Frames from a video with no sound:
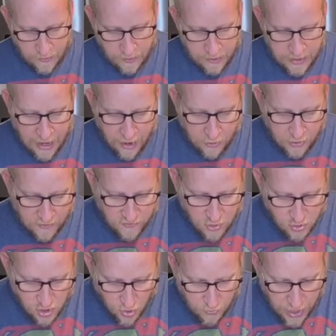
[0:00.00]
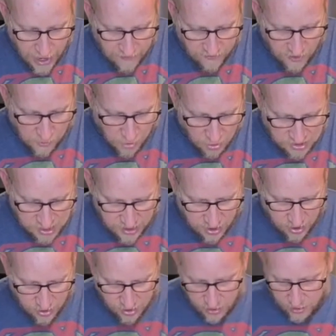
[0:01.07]
Now, if you don't have a
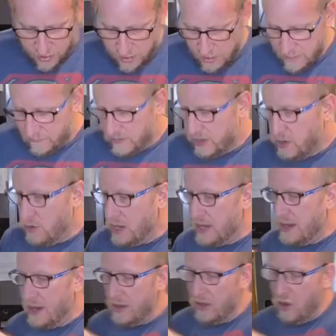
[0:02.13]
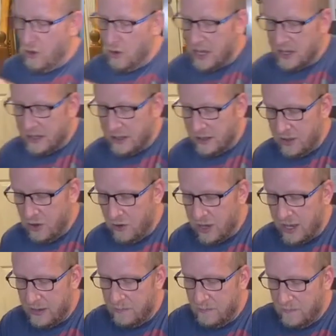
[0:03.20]
multi-cooker, you can
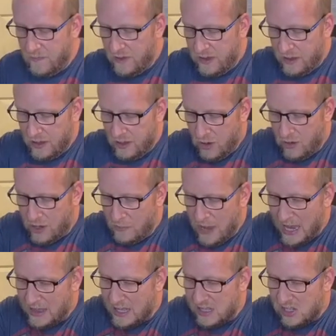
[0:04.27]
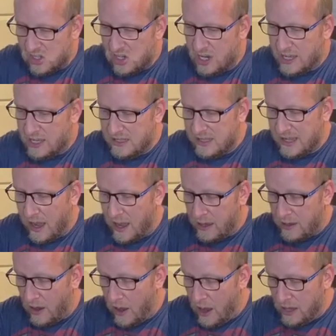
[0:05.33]
make this chicken stock
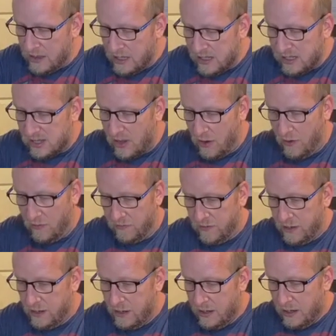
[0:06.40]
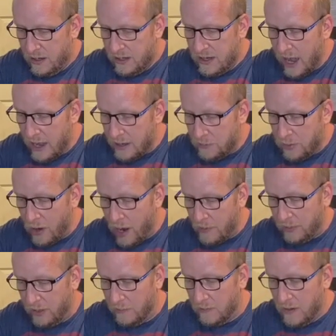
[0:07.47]
on the stove. Not a
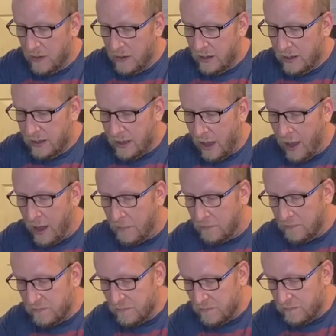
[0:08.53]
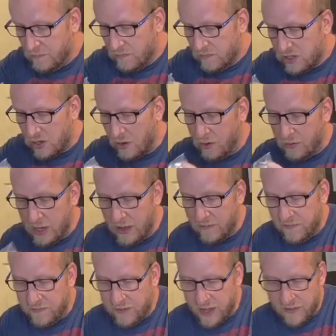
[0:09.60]
problem. So
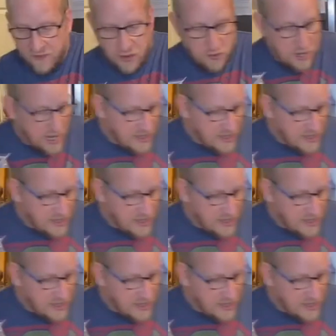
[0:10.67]
if you need